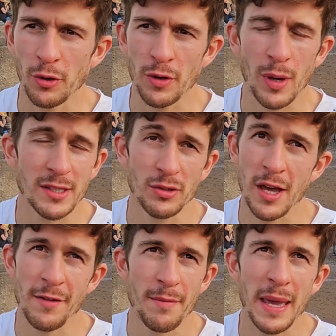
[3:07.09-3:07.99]
Otherwise, you
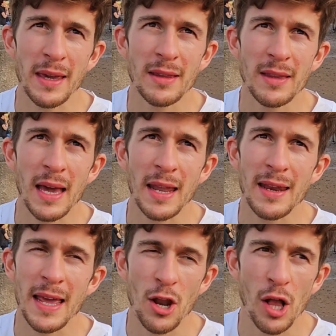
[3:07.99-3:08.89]
never make it there.
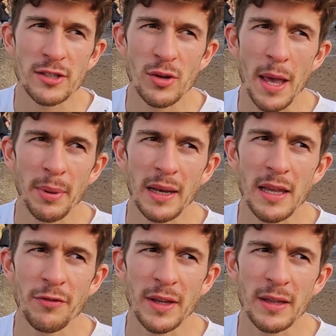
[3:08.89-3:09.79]
And then also I
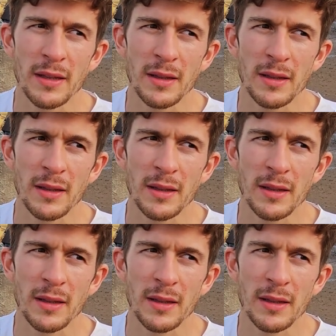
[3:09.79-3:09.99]
believe in,